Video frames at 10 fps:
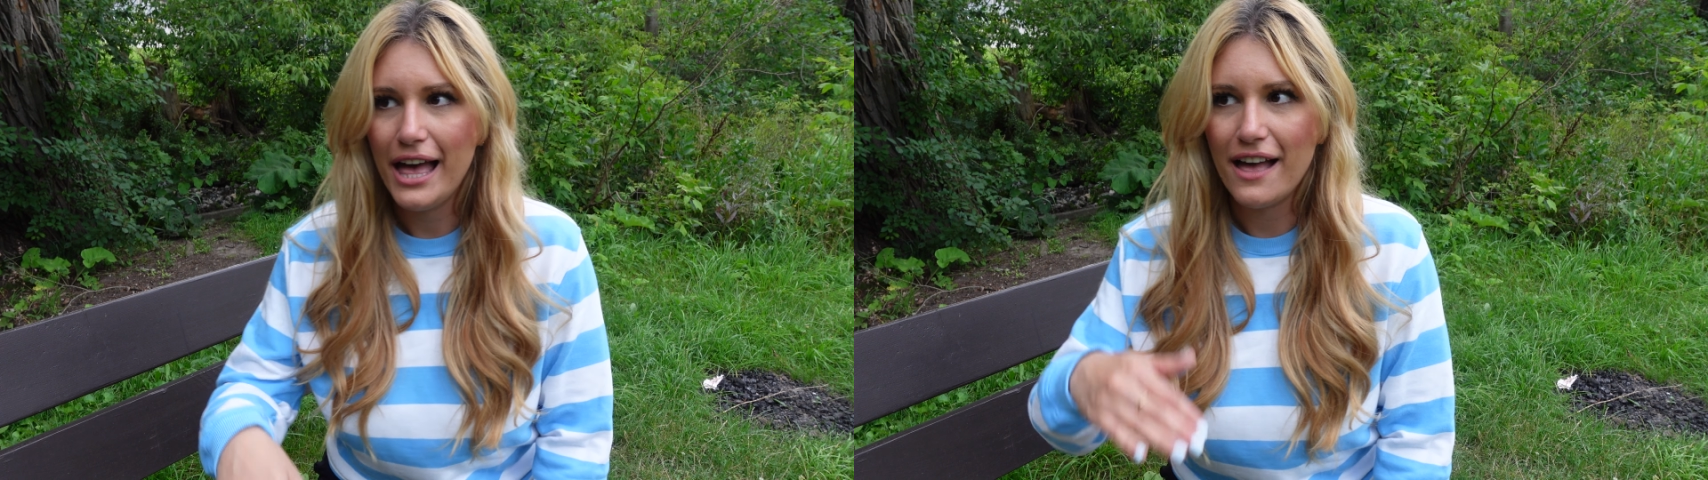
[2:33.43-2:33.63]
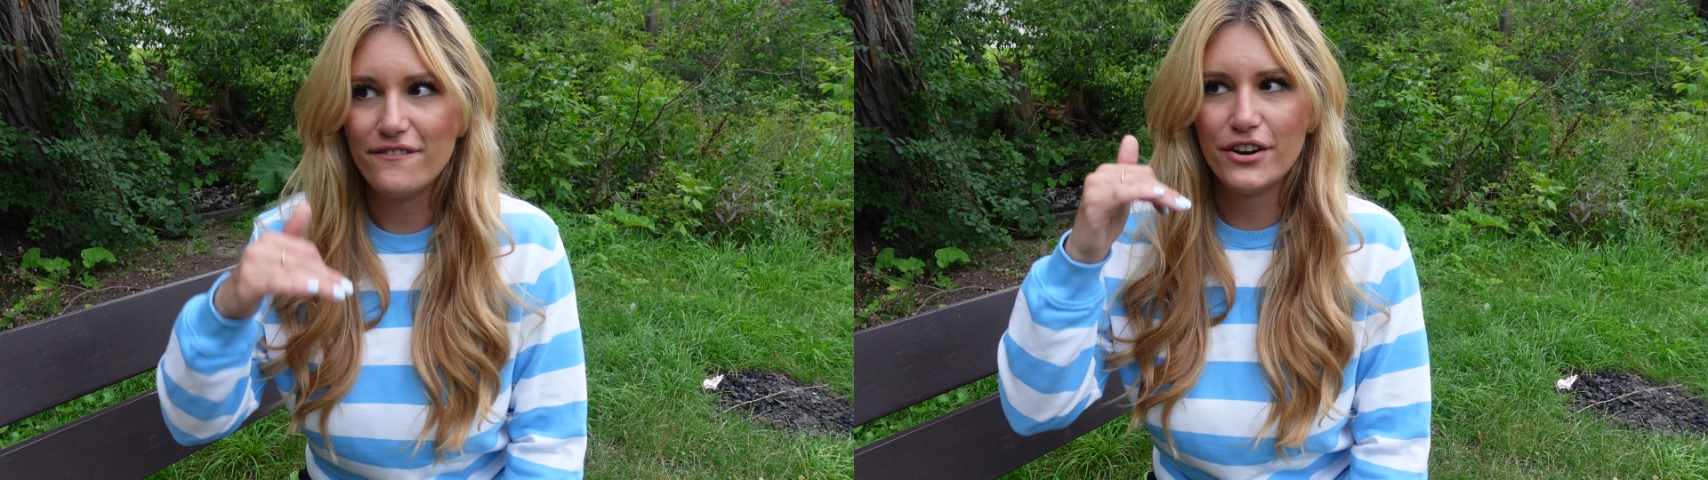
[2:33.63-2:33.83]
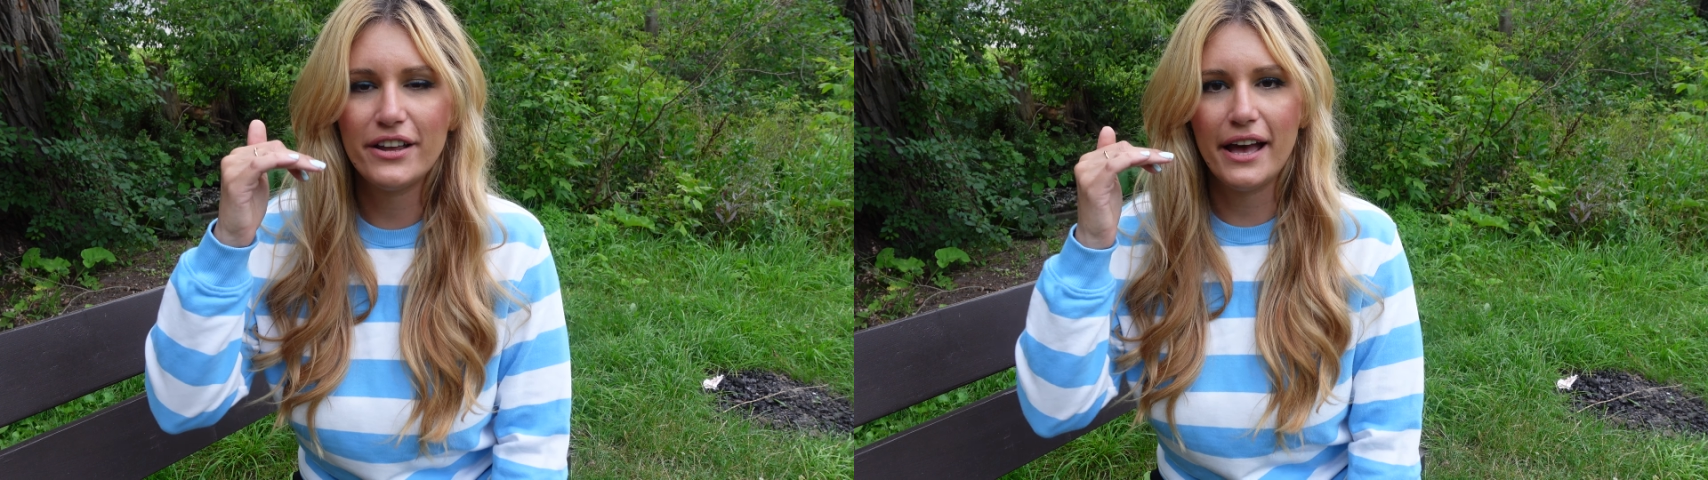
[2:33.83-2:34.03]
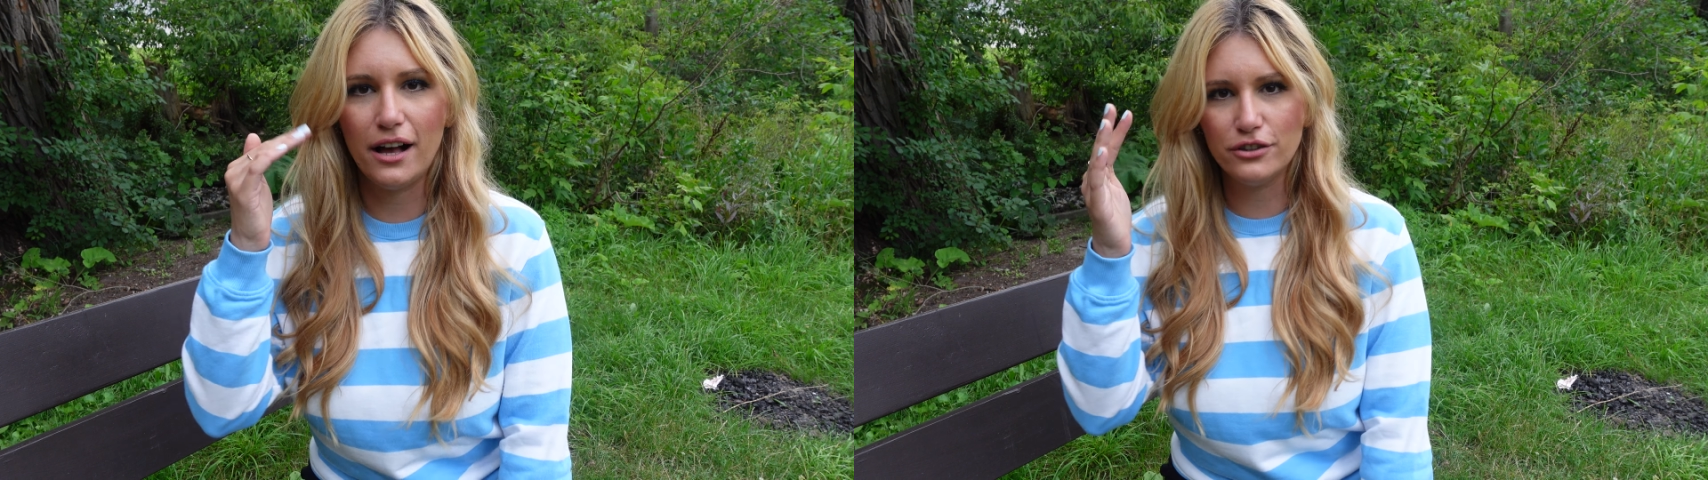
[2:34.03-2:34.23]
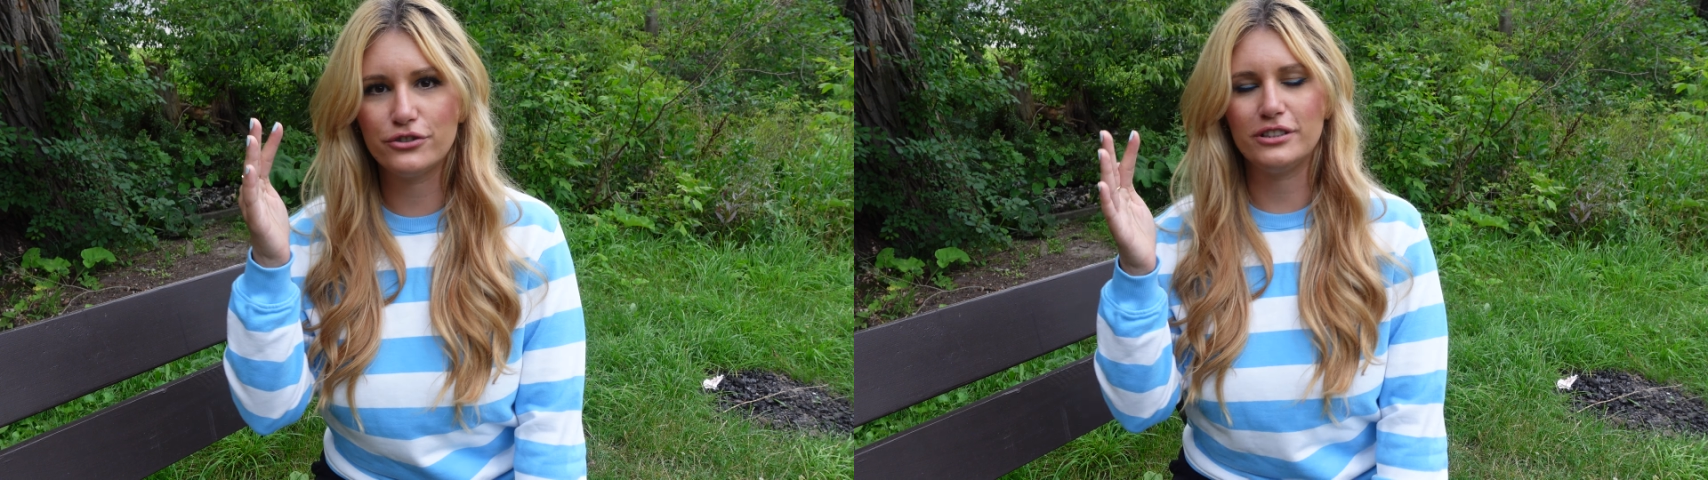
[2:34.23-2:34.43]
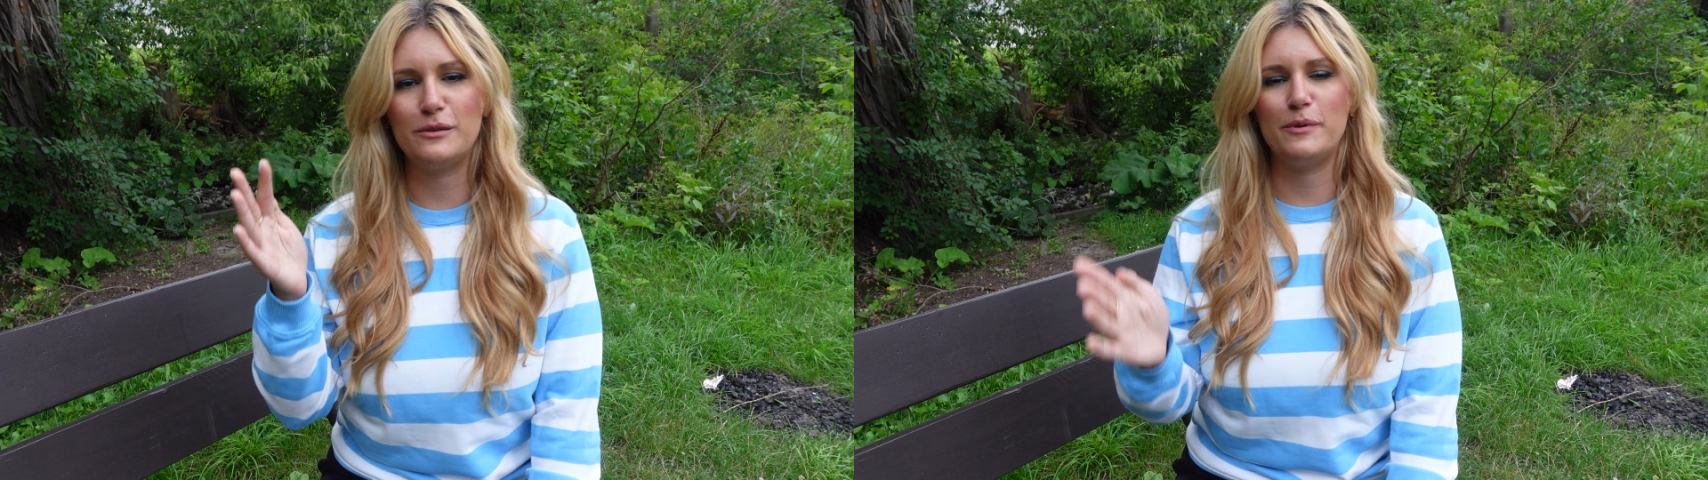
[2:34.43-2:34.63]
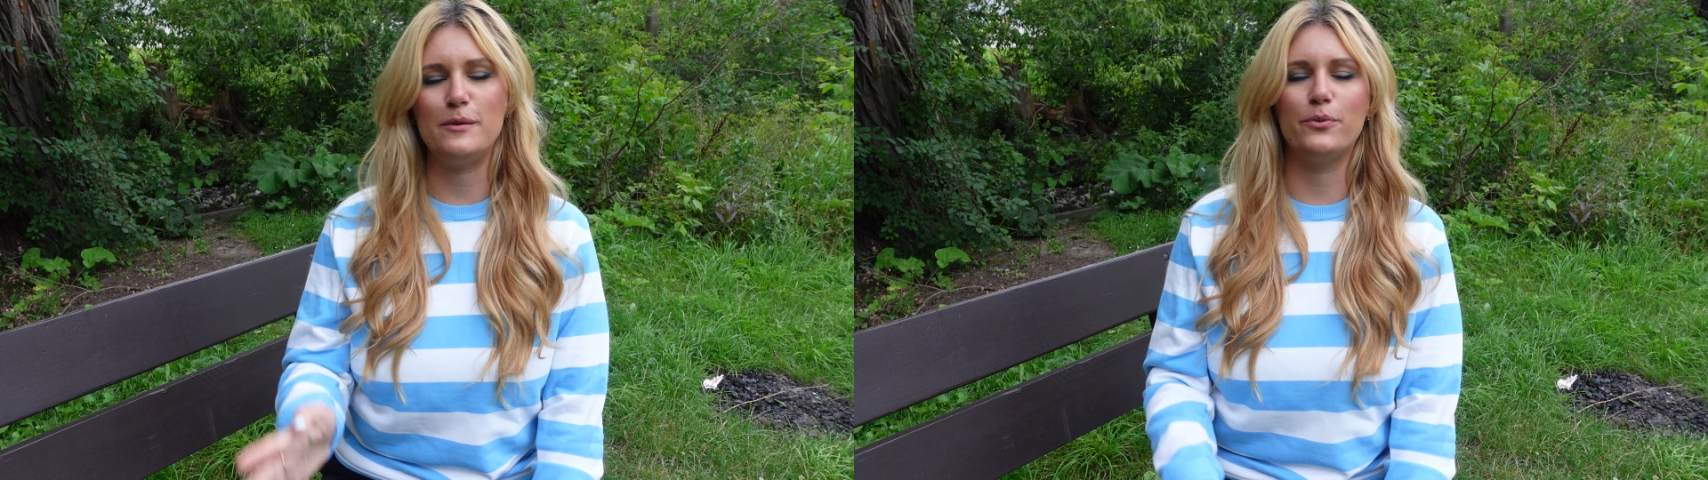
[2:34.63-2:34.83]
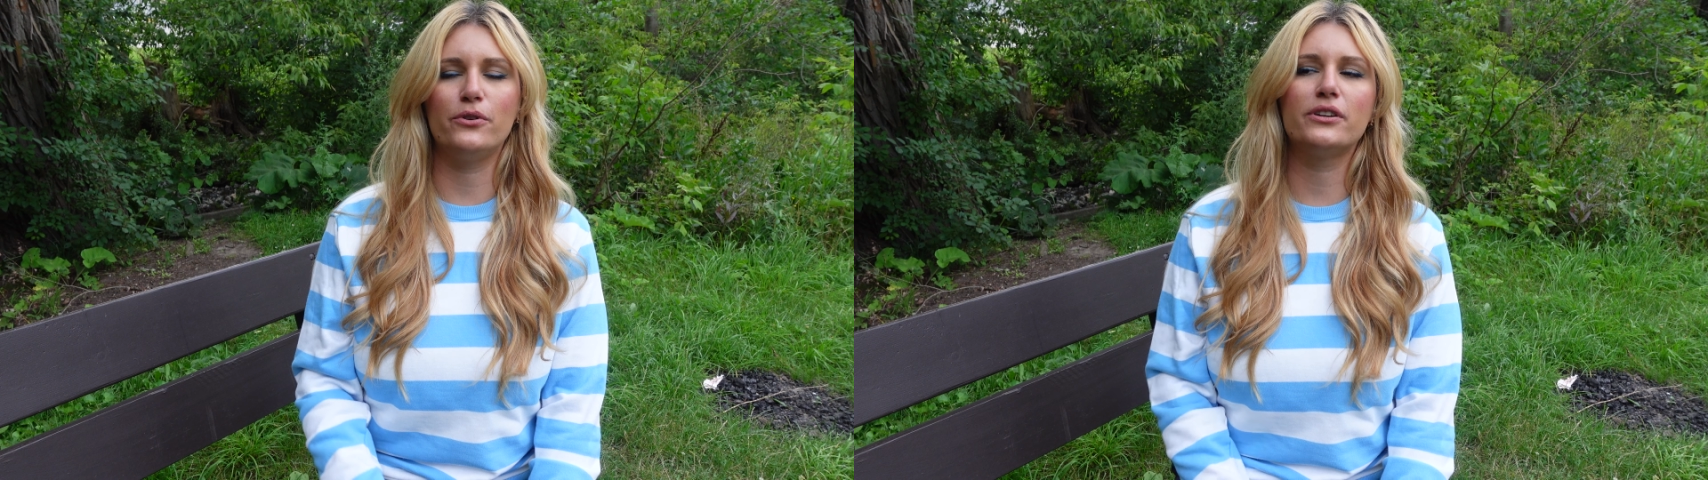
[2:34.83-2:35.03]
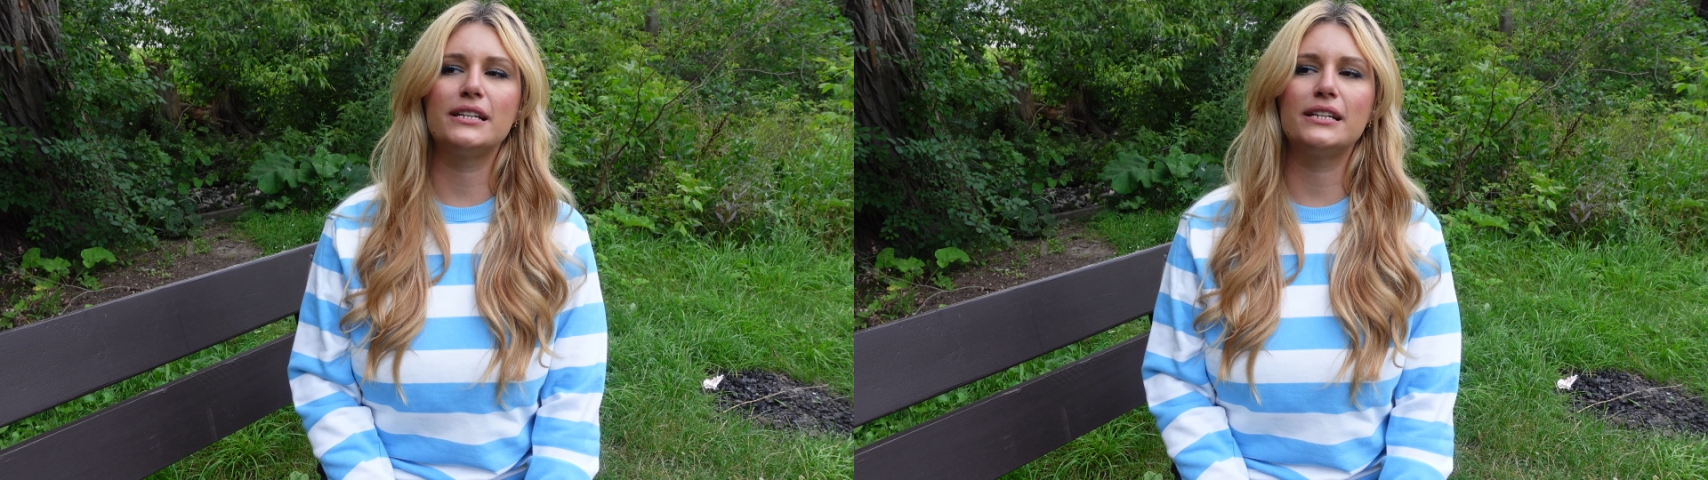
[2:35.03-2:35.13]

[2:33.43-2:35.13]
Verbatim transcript: and very elderly people